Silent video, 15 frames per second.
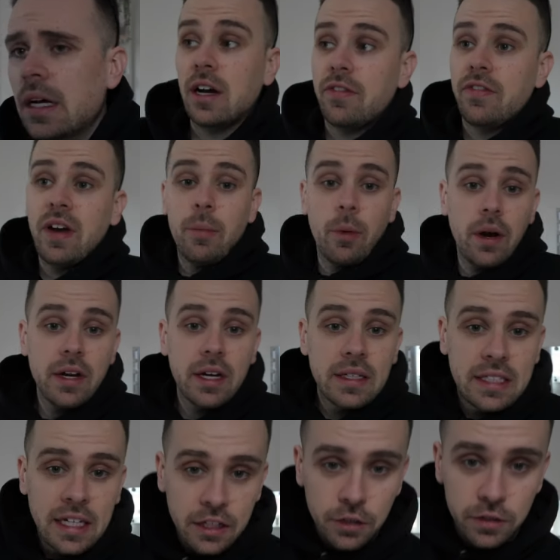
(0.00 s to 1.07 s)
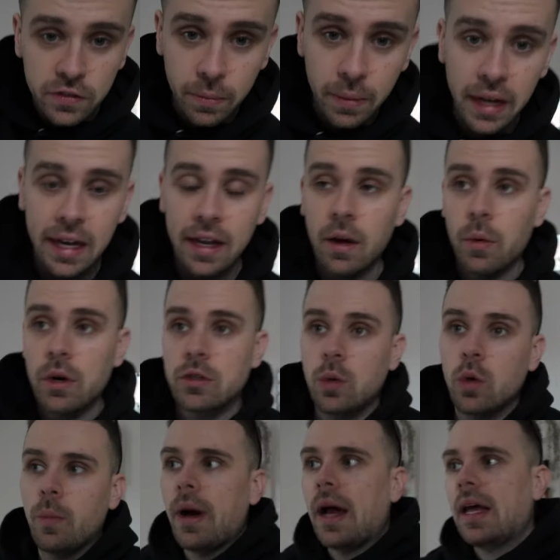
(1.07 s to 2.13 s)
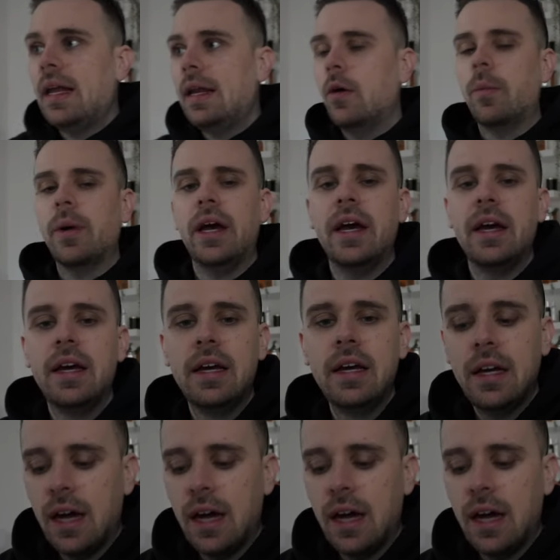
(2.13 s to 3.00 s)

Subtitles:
Tough February continues for me, and I want to talk about it a little bit,